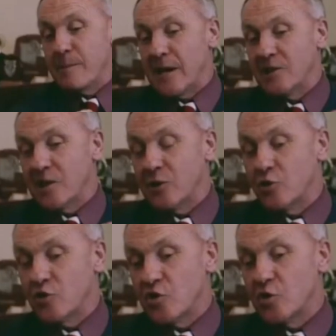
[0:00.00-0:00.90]
A manager
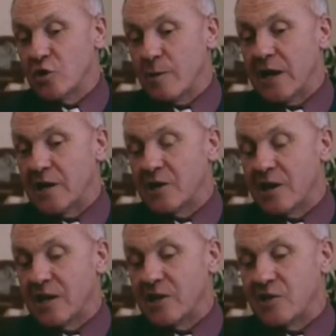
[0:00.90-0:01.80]
who's a manager
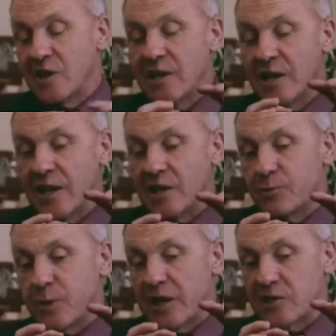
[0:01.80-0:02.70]
and
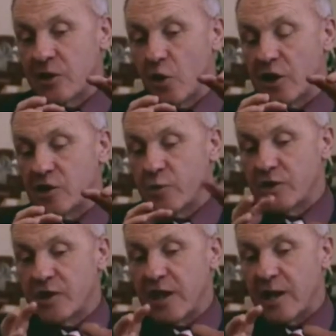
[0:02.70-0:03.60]
his players are honest
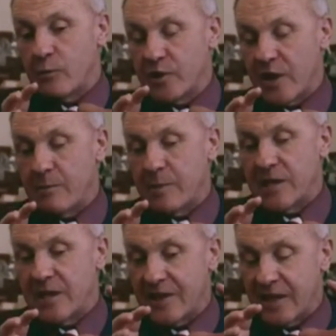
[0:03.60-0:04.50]
with him
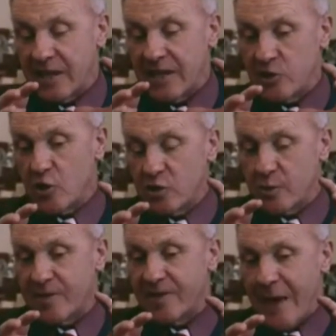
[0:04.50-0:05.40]
and he's
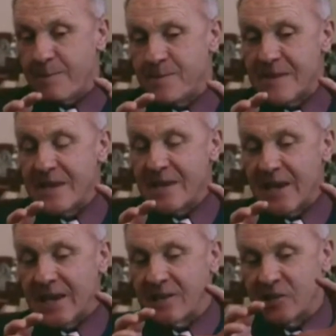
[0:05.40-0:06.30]
honest with them,
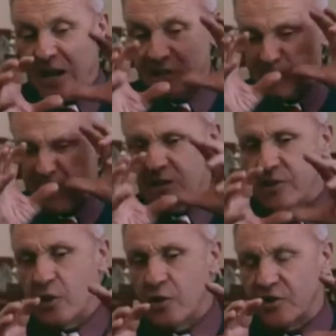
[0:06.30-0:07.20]
he can transmit
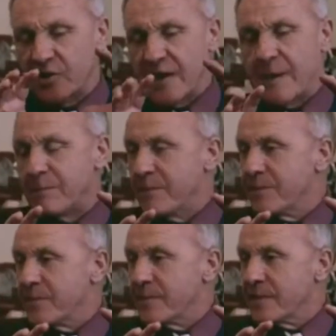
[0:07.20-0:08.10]
his thoughts to them.
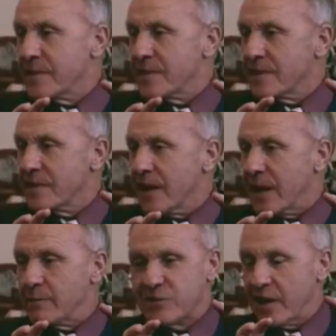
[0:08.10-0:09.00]

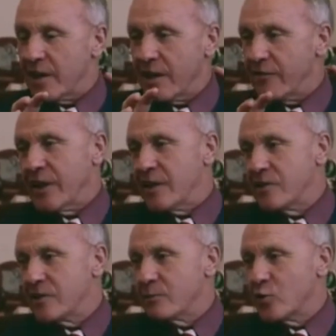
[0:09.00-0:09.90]
And I'm certain I've headed
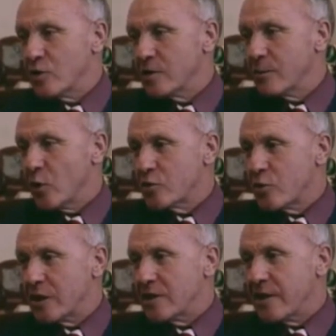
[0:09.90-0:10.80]
some balls
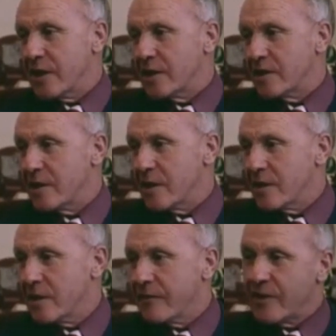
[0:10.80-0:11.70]
that have gone into the net.
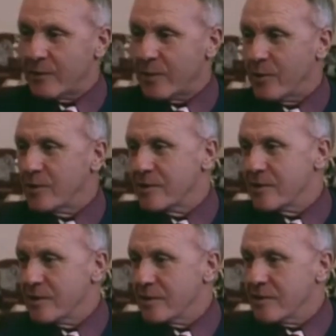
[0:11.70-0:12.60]
I've kept them out.
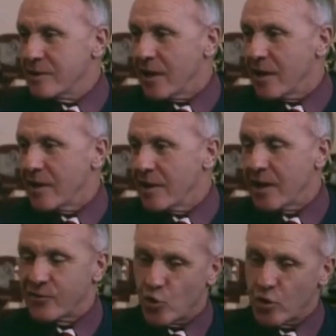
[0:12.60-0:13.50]
Yeah.
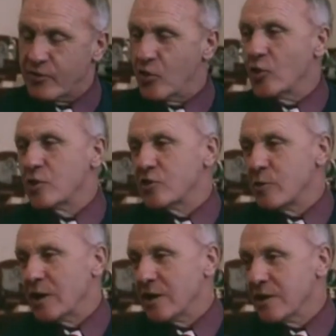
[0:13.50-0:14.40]
And I've scored a few goals as
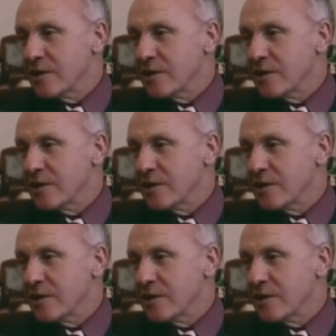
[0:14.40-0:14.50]
well.